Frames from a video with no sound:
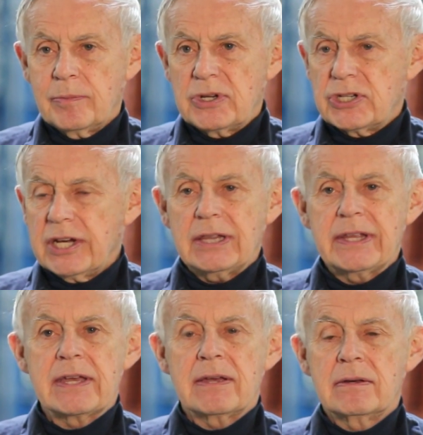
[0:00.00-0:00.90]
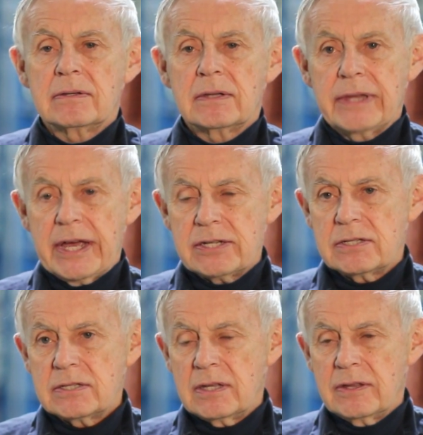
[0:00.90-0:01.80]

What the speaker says: particularly less